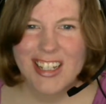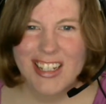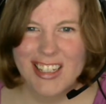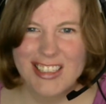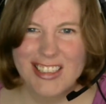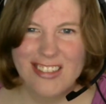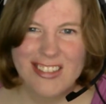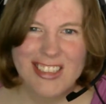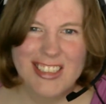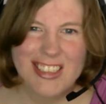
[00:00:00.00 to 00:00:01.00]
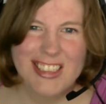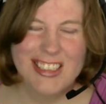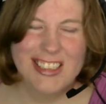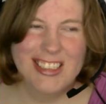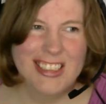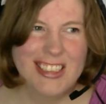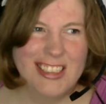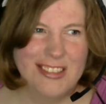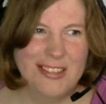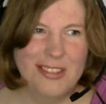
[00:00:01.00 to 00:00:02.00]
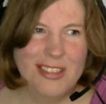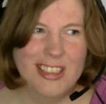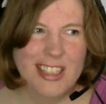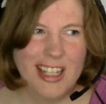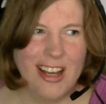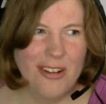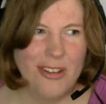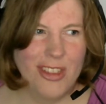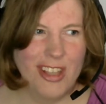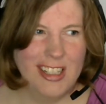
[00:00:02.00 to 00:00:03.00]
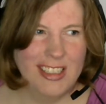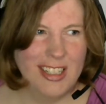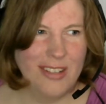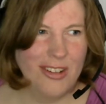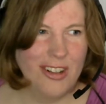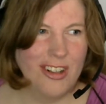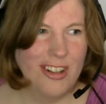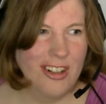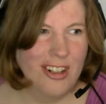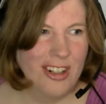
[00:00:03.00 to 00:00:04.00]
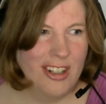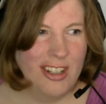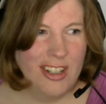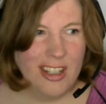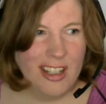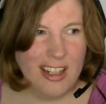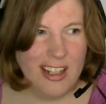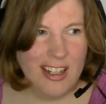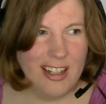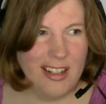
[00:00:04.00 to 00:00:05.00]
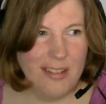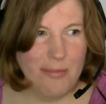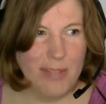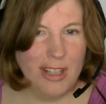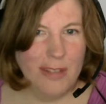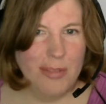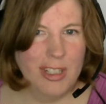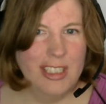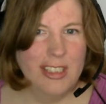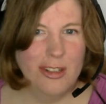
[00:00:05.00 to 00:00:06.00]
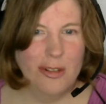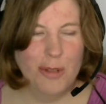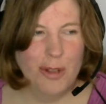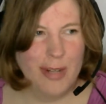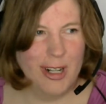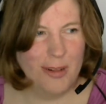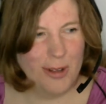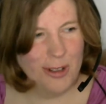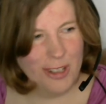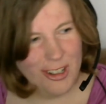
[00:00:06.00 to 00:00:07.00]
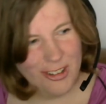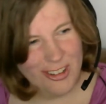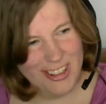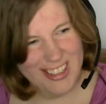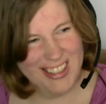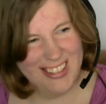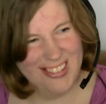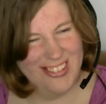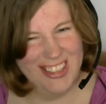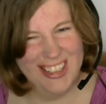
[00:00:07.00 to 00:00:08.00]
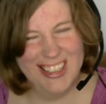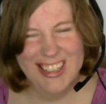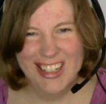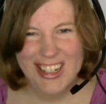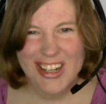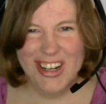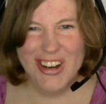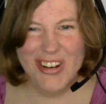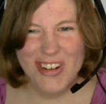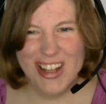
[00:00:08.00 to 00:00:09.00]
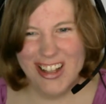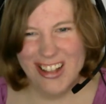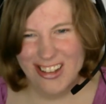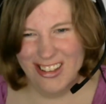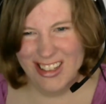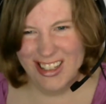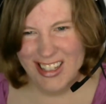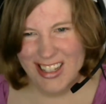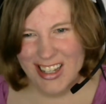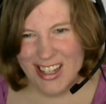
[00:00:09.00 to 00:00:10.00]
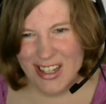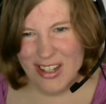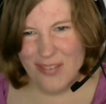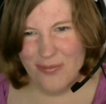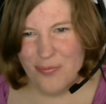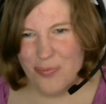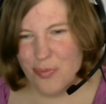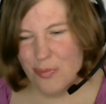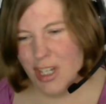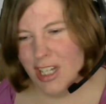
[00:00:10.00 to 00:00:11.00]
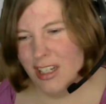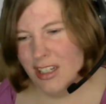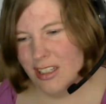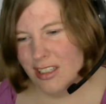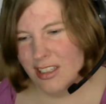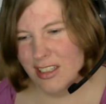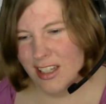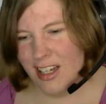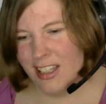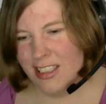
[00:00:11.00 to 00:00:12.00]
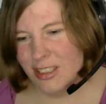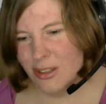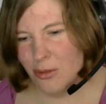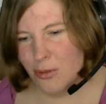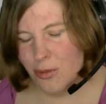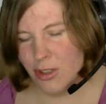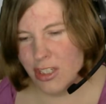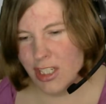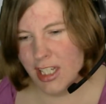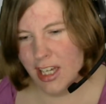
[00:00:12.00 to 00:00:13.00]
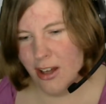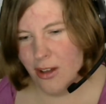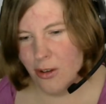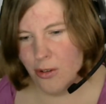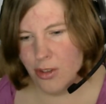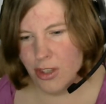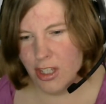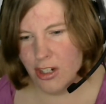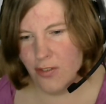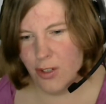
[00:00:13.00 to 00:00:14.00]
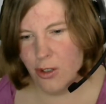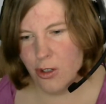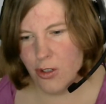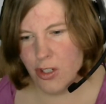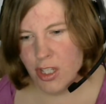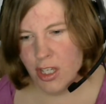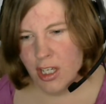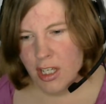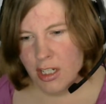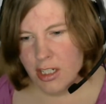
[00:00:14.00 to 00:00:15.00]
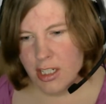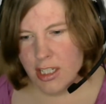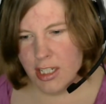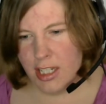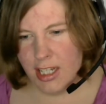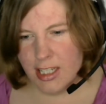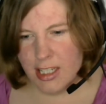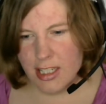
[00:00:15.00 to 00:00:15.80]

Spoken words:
nice little decisions to take out things that were kind of made the place a little more bearable. But oh well. Um, but yeah, so we'll see how the interview goes. Just in case